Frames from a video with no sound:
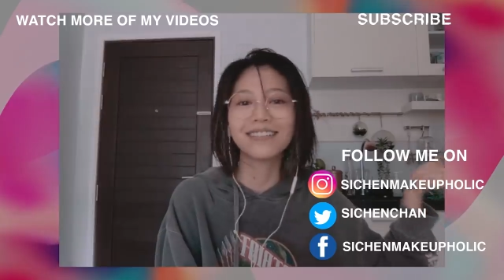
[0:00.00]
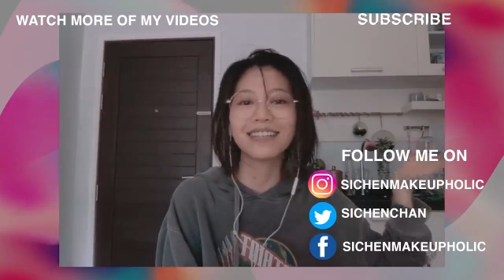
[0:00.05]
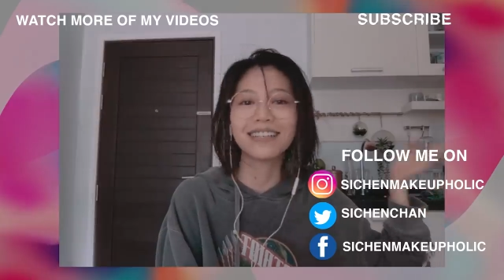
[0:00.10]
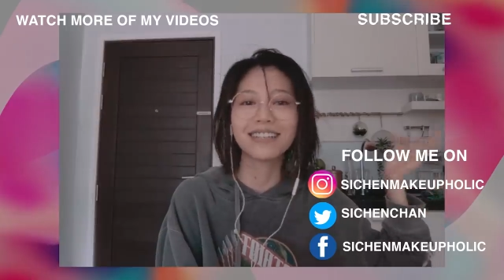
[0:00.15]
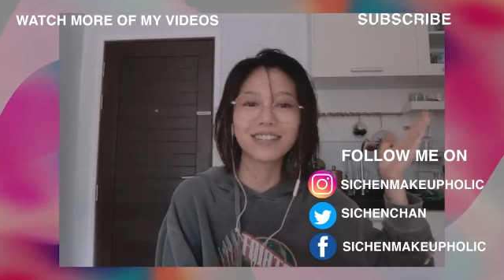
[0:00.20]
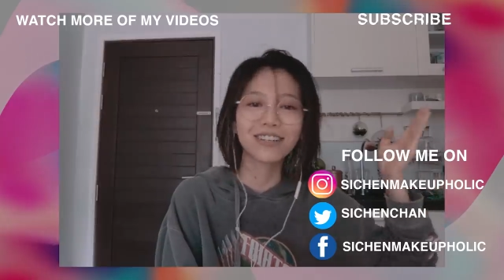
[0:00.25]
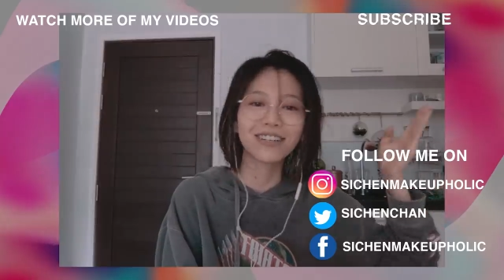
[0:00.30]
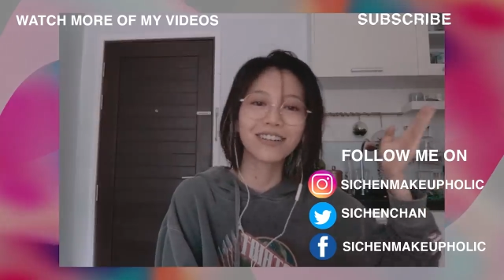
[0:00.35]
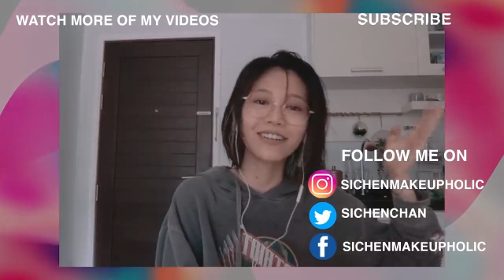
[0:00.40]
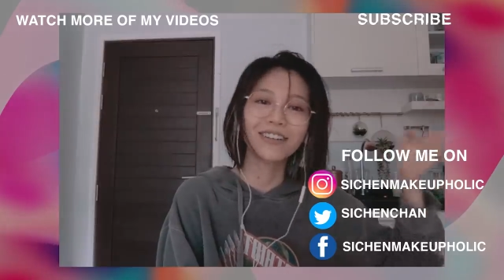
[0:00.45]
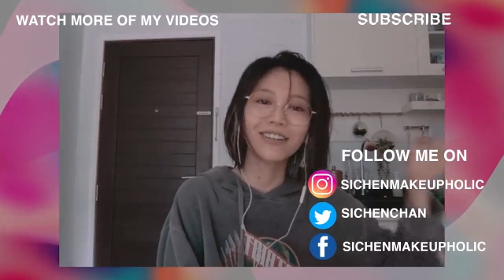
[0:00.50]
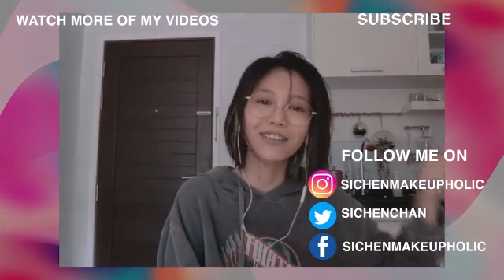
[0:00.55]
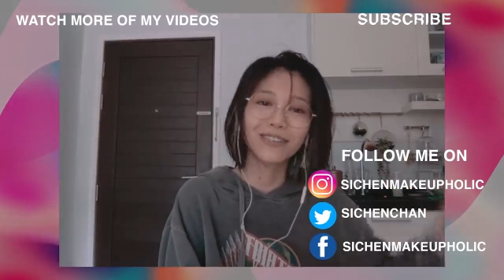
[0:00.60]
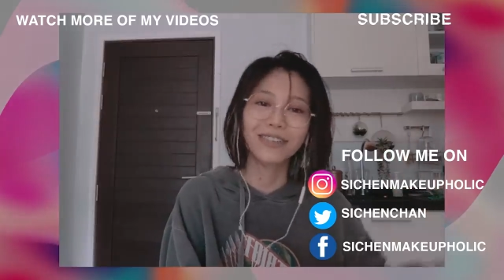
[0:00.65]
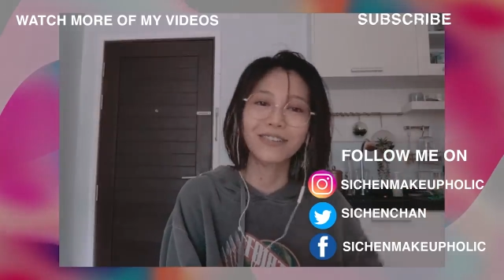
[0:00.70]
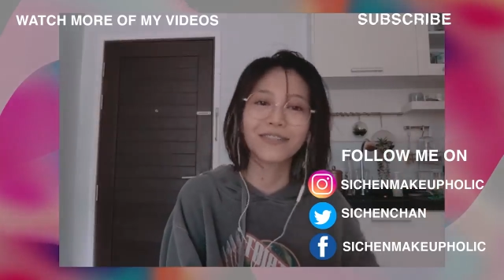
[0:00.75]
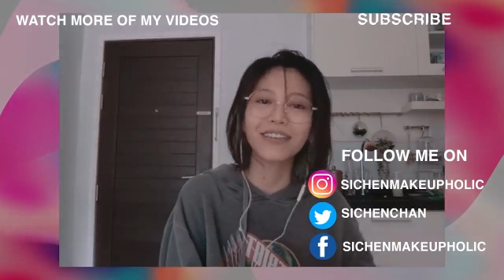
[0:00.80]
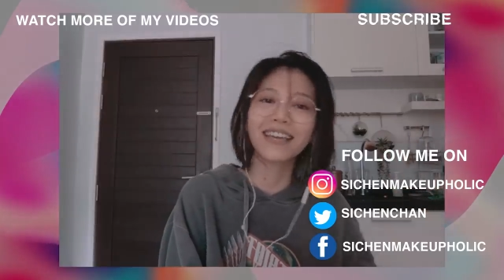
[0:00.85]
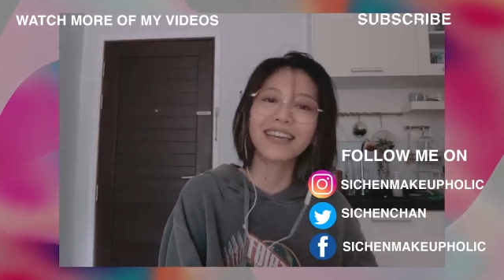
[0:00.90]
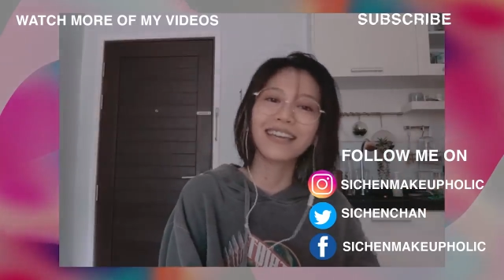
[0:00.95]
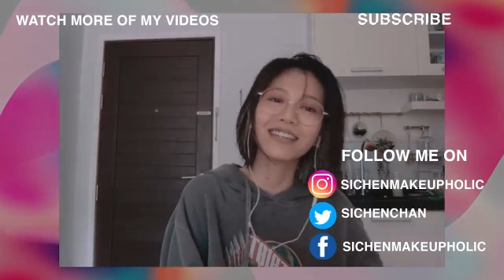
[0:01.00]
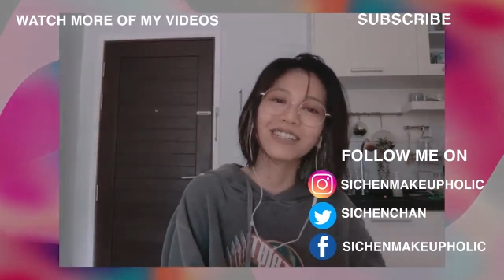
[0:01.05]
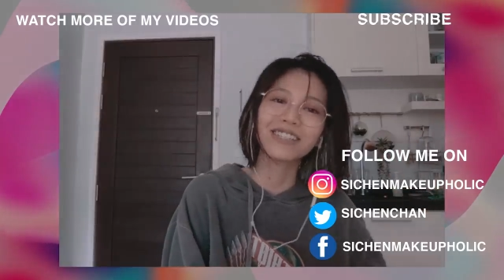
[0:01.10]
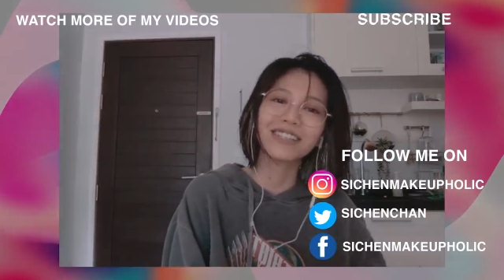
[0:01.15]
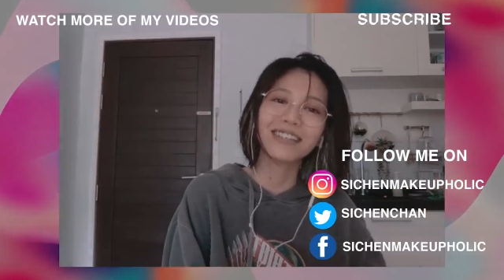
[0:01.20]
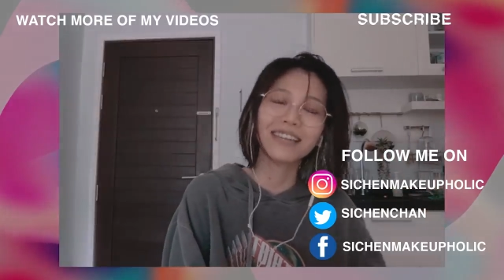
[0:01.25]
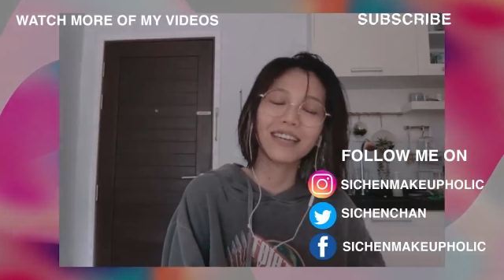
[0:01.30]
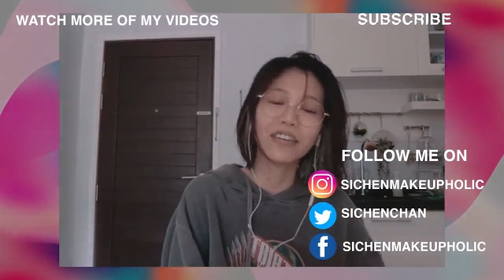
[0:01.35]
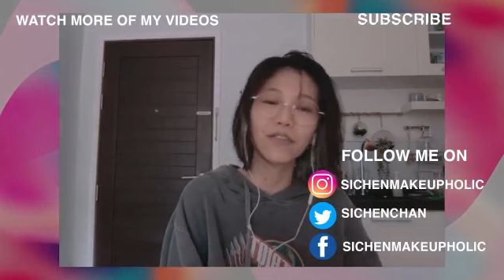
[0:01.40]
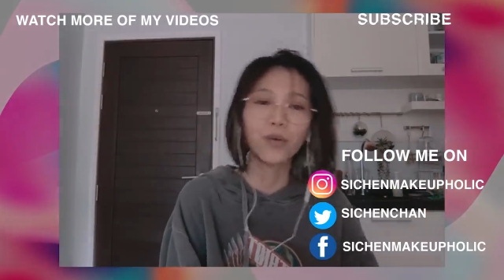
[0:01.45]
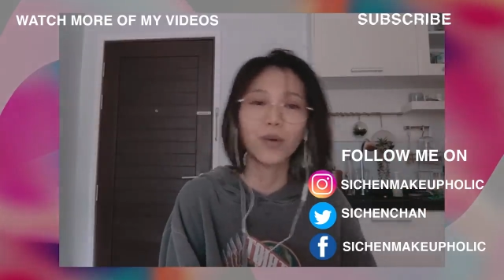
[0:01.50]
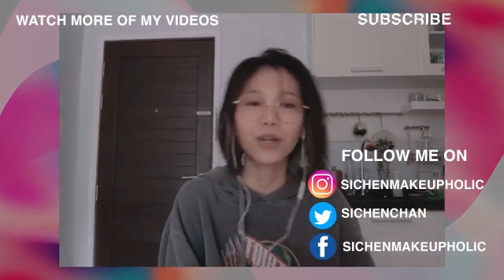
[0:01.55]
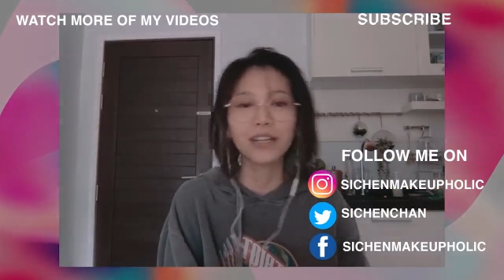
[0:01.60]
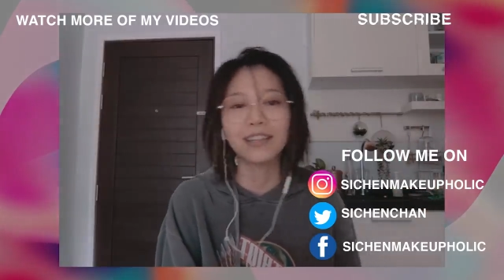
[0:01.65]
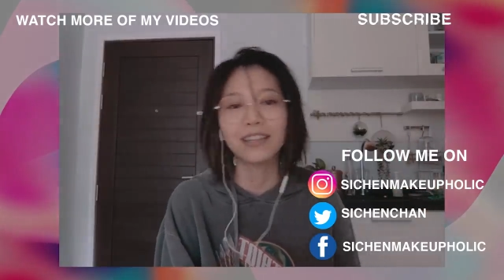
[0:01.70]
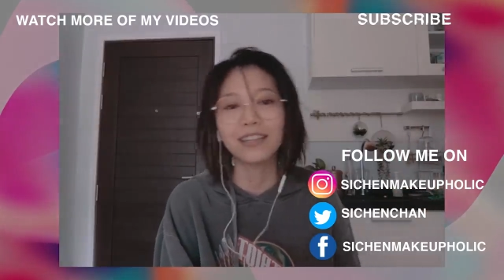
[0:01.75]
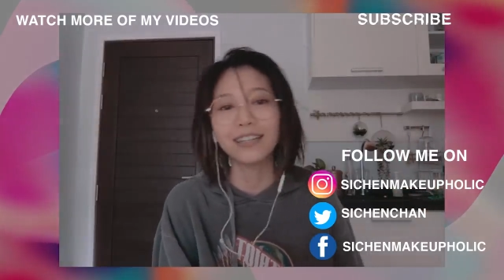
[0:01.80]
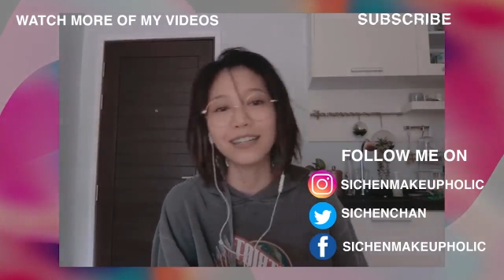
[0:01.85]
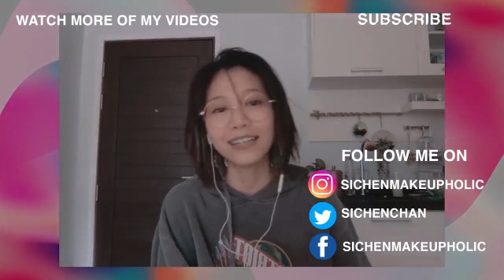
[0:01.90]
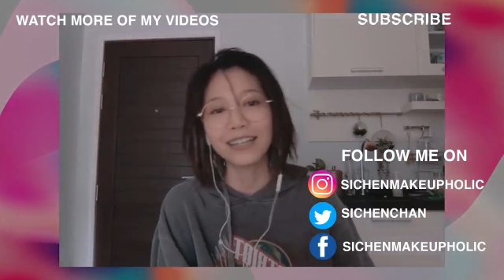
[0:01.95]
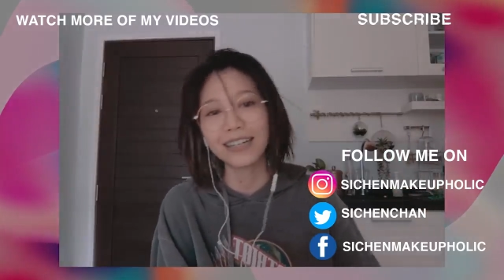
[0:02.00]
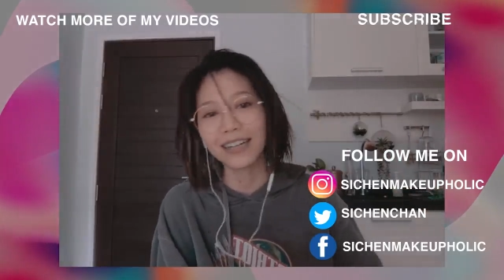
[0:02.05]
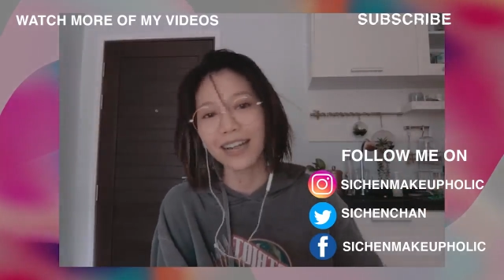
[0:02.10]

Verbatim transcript: and turn on notification if you want to learn